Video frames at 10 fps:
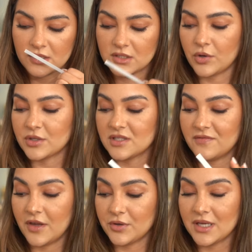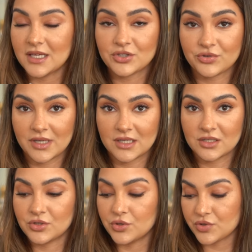So I was very
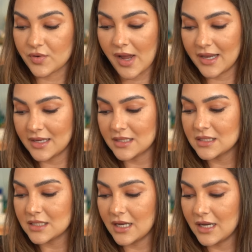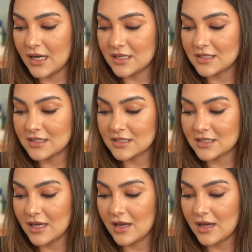intrigued to try it, and